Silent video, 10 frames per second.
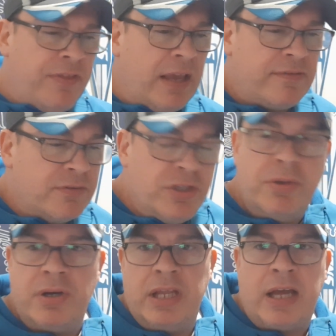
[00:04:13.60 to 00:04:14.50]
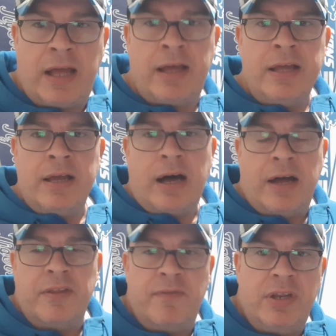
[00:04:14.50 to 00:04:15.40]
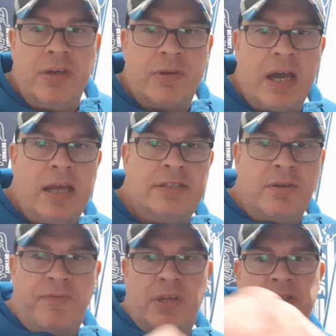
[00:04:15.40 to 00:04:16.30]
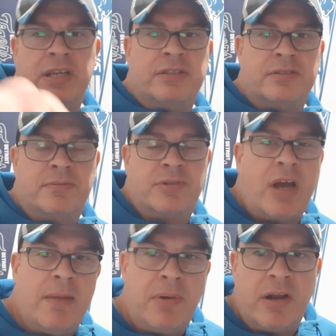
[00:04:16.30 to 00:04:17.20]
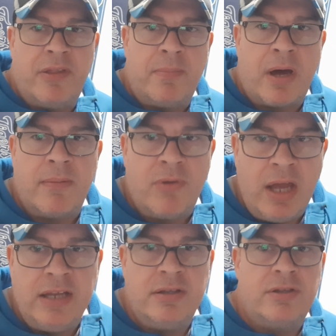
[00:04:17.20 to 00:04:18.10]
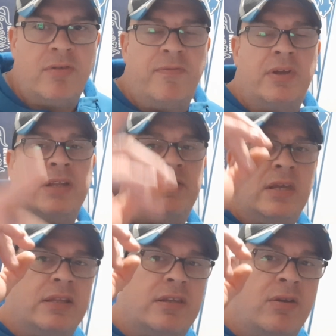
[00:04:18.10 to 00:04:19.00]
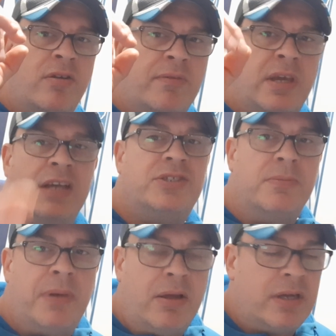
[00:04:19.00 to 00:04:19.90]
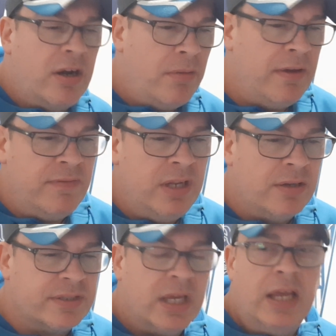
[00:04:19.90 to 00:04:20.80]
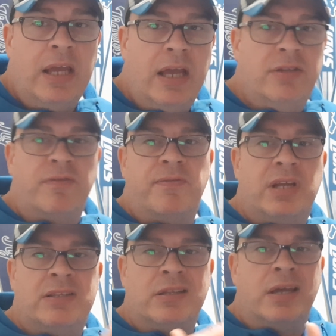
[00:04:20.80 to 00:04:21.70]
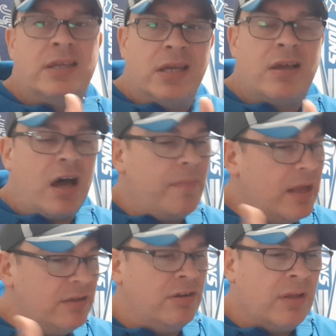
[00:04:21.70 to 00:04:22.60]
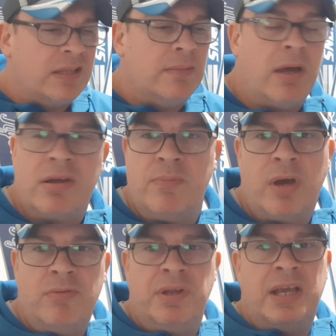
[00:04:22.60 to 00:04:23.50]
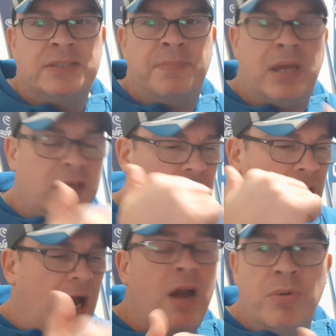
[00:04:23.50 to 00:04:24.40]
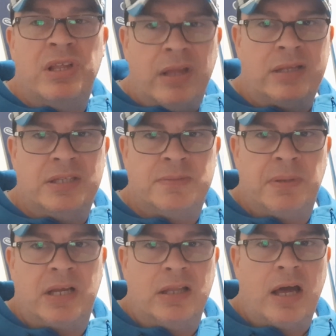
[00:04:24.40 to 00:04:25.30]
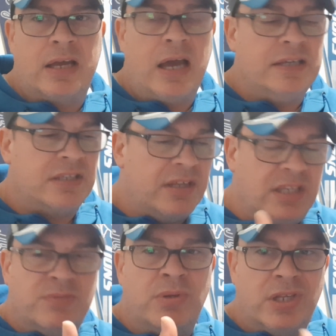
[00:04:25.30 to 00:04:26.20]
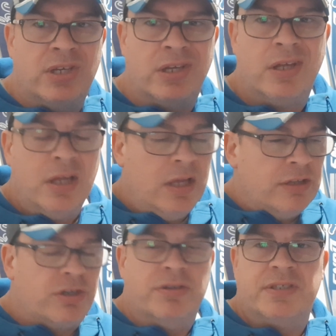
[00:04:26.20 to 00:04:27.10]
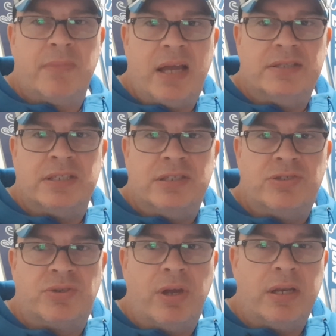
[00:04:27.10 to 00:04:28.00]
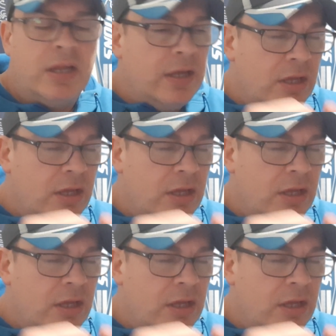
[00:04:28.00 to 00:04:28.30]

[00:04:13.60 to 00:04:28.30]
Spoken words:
Thanks for tuning in on the video, guys. Don't forget to hit the subscribe button on the bottom right. Don't forget to hit the notification bell. Get all my videos. And don't forget to like and comment. Do you like the Malcolm Rodriguez pick? I really like this pick a lot, guys. I think he's really going to turn some heads in Detroit.